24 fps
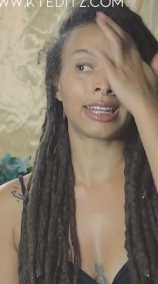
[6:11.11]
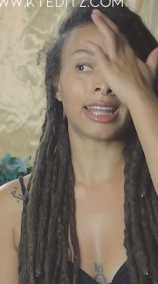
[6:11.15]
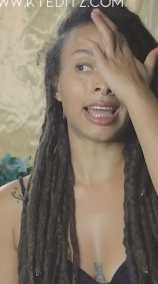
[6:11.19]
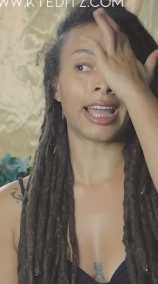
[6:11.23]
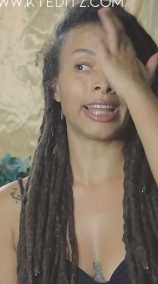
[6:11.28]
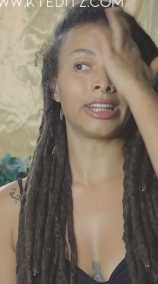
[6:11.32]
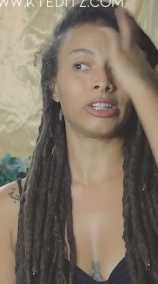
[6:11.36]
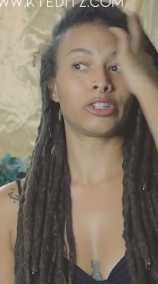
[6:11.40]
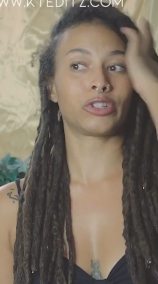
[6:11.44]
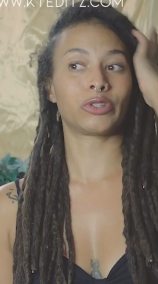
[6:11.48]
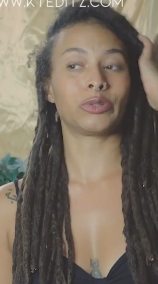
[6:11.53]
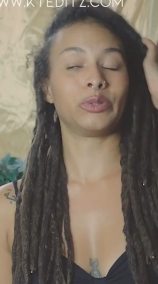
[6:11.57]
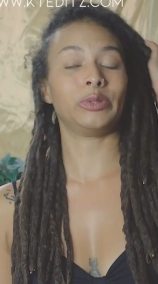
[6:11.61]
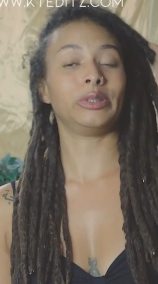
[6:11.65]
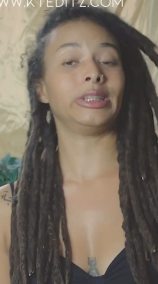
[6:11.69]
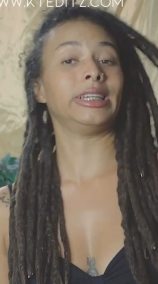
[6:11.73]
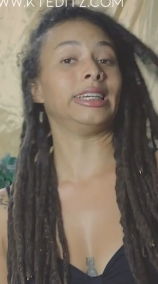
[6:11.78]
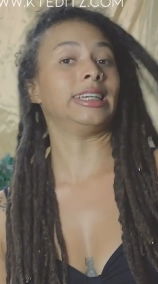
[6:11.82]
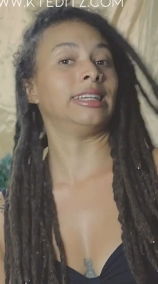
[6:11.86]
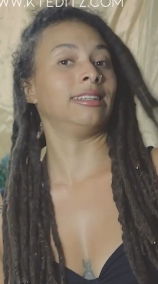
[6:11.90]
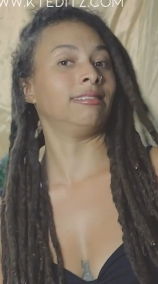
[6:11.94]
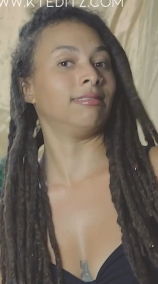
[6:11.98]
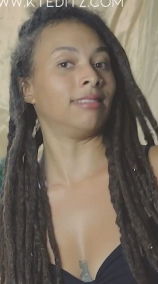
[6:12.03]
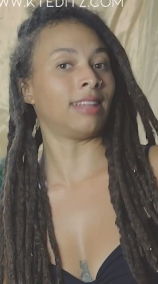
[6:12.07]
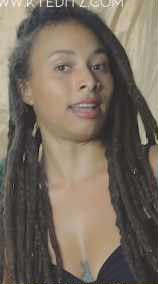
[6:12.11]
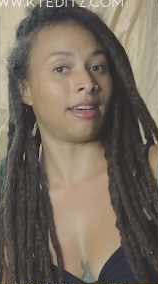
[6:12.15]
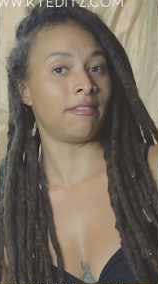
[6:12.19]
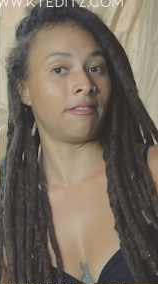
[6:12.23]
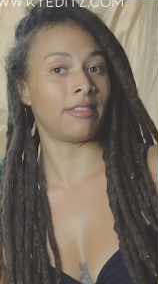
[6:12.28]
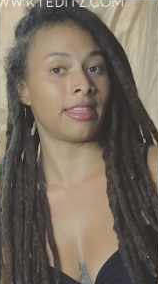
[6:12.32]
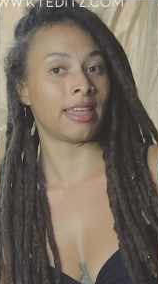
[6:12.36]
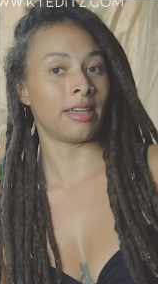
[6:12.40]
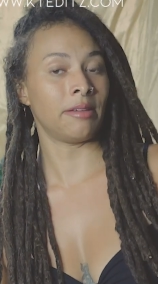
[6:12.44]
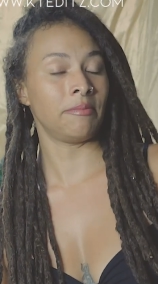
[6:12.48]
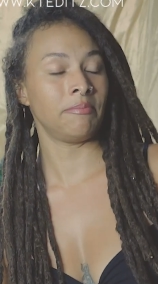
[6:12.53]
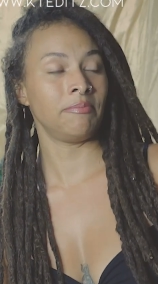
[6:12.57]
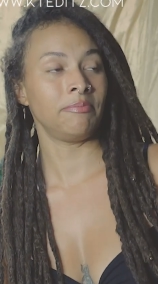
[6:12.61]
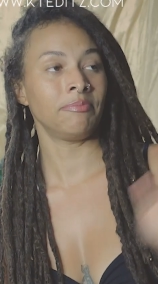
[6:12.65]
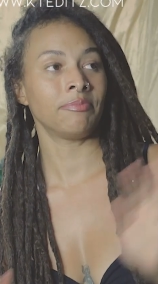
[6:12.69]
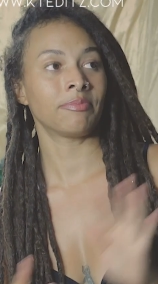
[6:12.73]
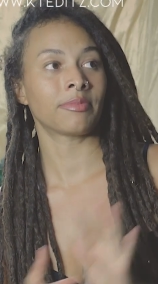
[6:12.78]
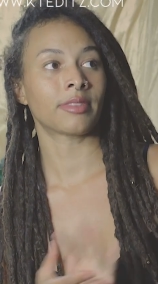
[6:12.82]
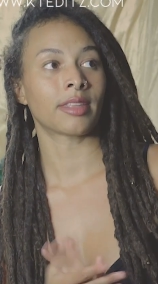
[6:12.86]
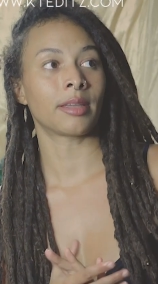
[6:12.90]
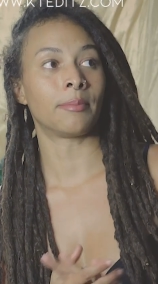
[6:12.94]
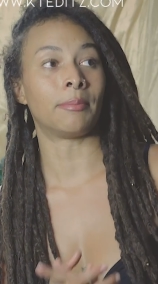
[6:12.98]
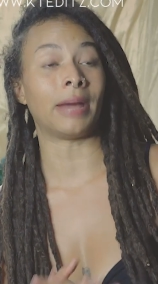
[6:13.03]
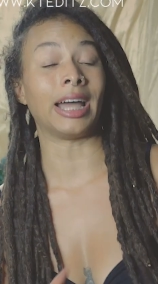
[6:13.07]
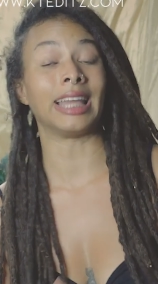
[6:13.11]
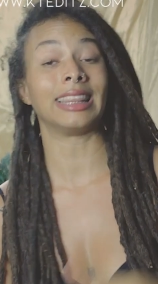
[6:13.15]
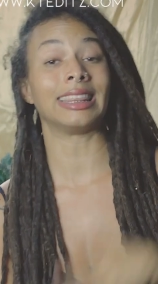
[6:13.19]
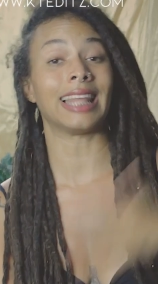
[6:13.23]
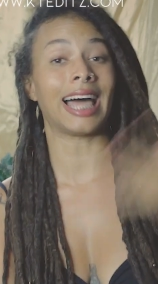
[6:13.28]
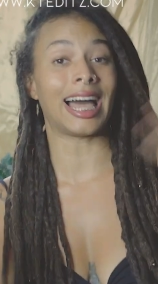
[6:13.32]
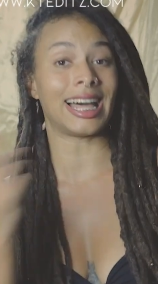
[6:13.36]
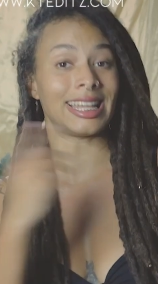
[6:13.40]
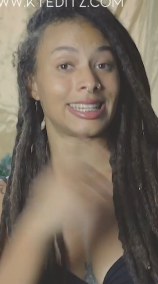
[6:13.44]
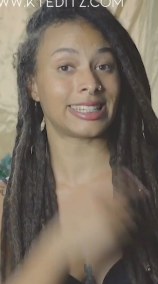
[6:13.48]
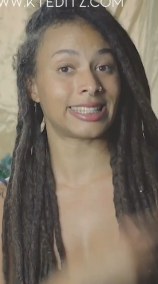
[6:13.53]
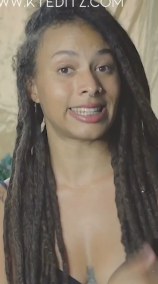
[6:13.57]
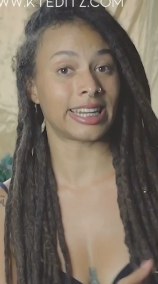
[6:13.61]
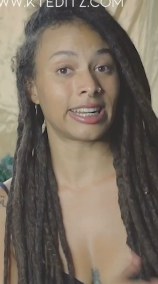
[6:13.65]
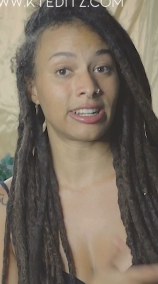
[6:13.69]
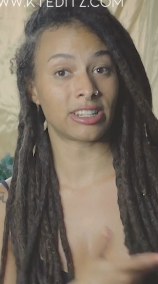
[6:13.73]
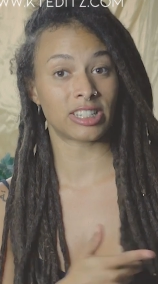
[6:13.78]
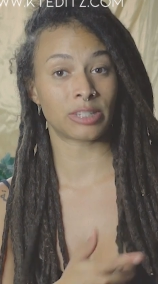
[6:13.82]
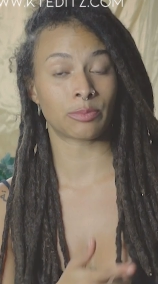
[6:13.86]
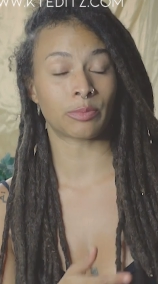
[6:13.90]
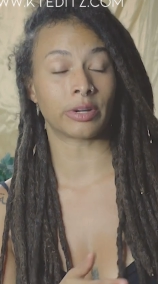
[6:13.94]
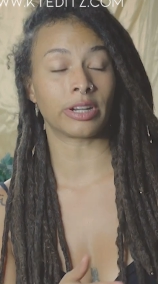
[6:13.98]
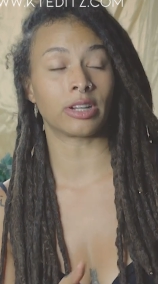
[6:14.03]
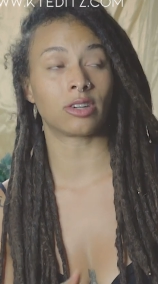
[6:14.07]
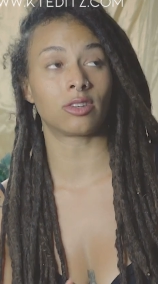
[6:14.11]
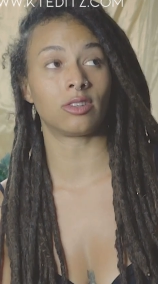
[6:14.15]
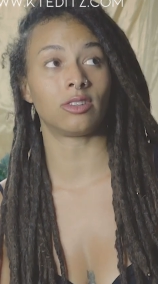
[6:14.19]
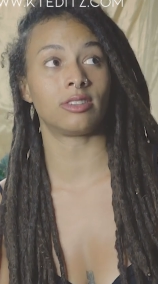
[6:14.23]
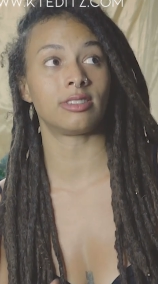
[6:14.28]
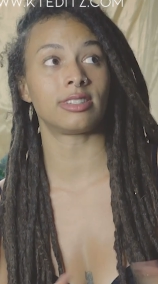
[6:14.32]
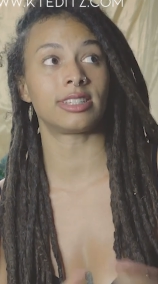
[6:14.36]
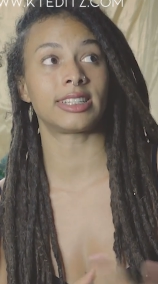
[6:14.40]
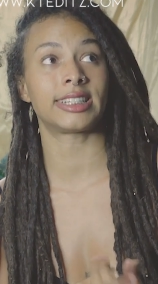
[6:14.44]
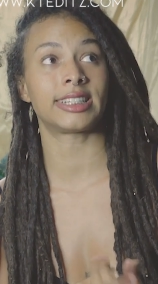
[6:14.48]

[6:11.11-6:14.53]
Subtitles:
I truly love them. My last set of sprinkles